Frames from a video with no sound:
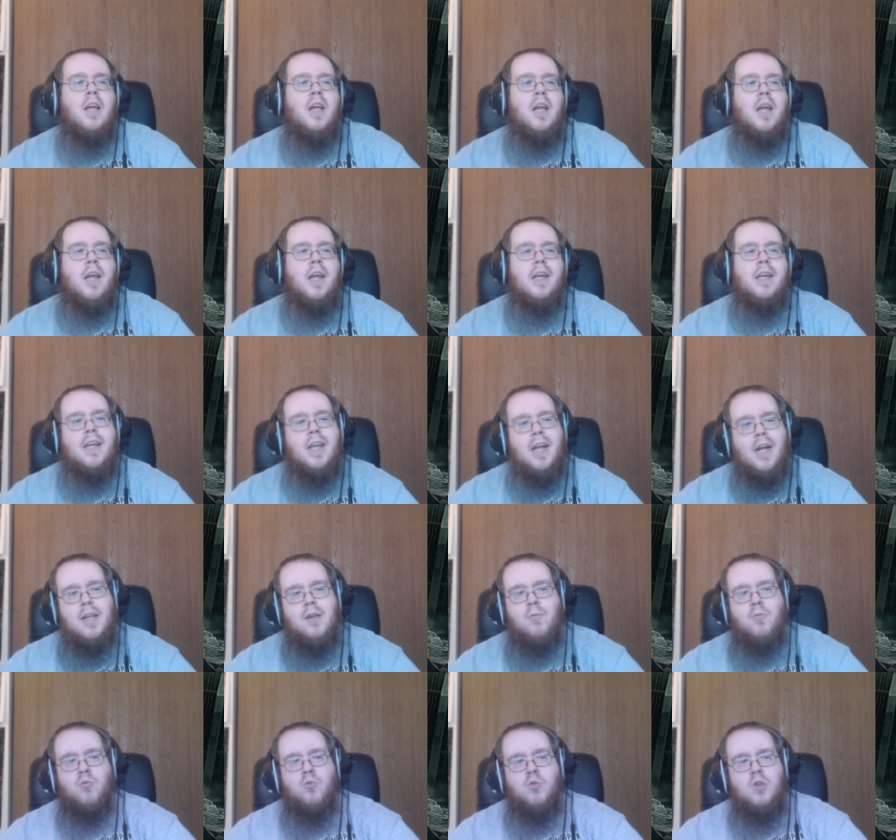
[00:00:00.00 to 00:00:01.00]
and kind
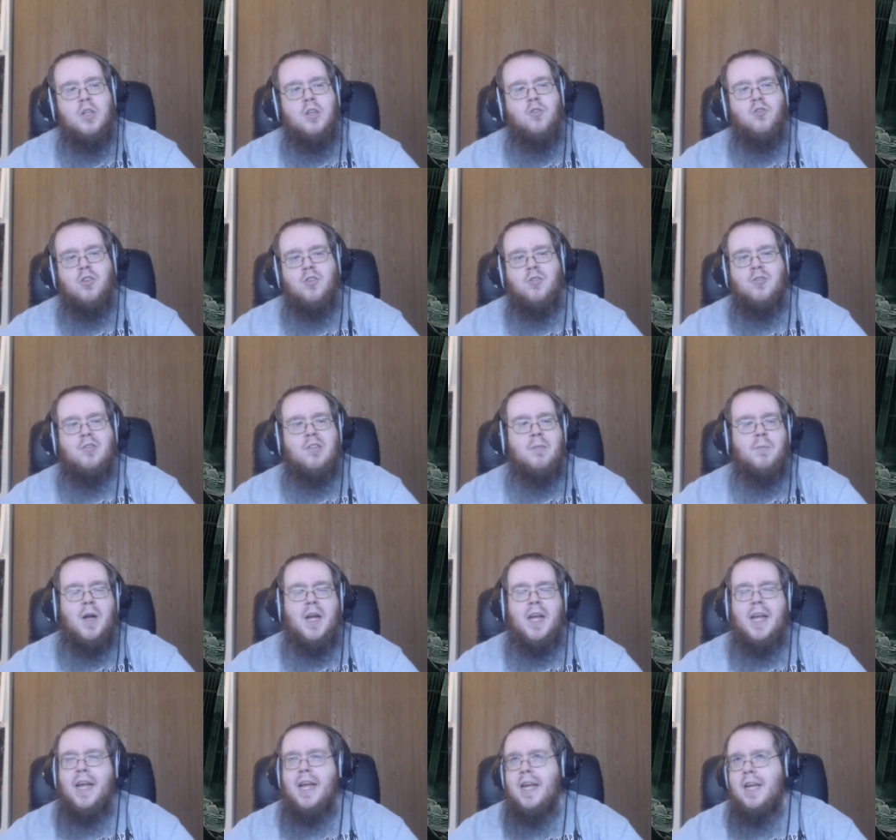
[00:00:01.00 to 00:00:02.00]
of readjusting
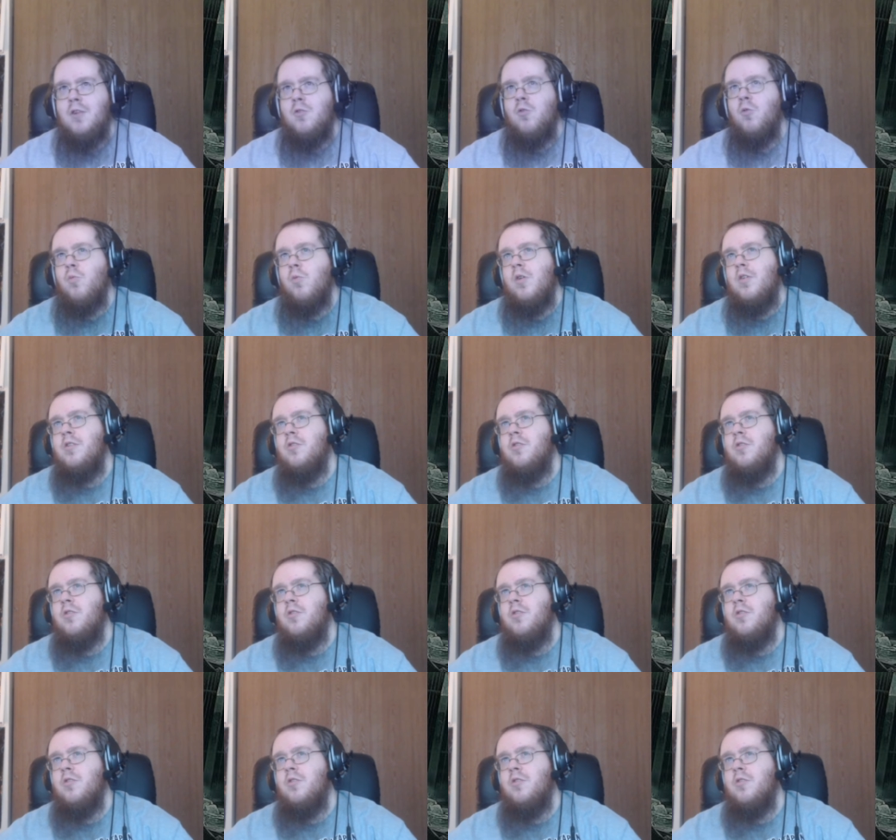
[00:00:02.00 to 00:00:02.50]
my hand to where